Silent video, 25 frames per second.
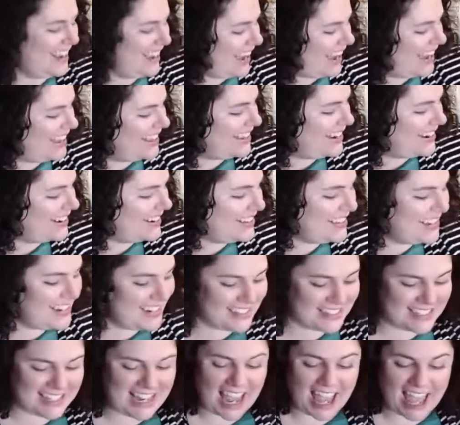and there are these
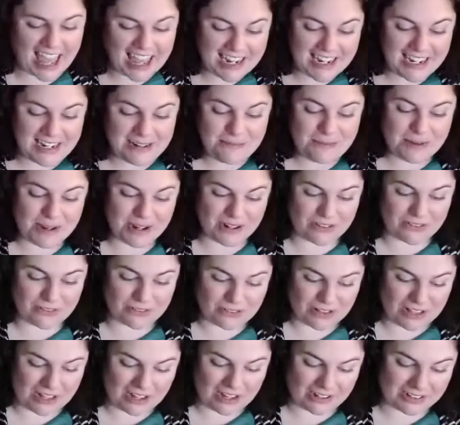teddy bear
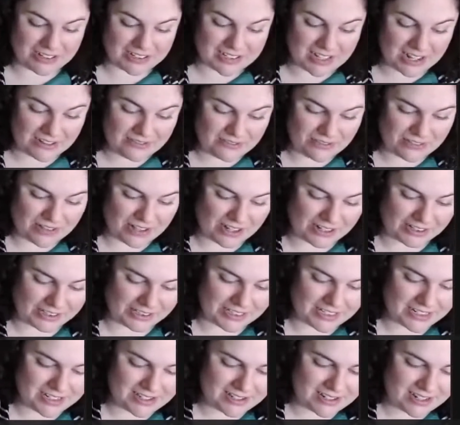flower
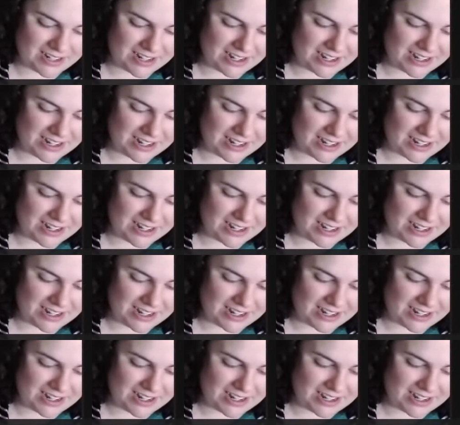sunflowers